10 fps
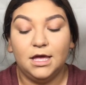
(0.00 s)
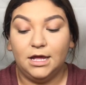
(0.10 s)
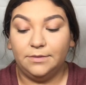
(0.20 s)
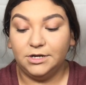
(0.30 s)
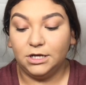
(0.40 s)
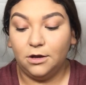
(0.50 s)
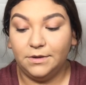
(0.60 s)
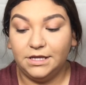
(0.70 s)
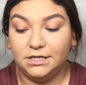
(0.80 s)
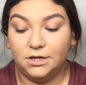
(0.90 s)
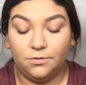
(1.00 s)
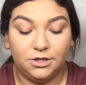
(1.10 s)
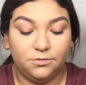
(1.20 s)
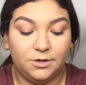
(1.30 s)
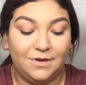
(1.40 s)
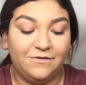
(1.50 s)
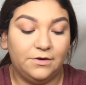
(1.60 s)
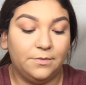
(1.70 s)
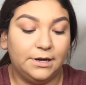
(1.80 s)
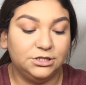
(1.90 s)
I'm gonna go in with one of my
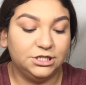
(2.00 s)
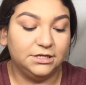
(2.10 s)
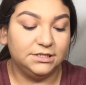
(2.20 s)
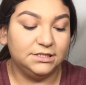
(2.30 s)
favorite brow gels.